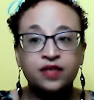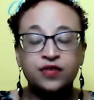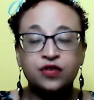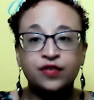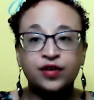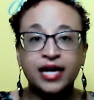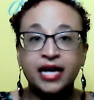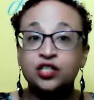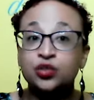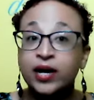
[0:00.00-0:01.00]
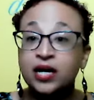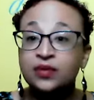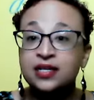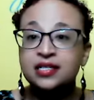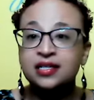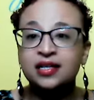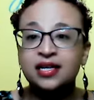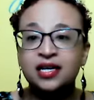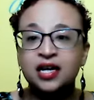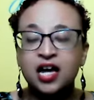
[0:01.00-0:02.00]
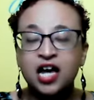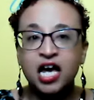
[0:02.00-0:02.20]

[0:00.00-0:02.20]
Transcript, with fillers: If you've gained weight recently,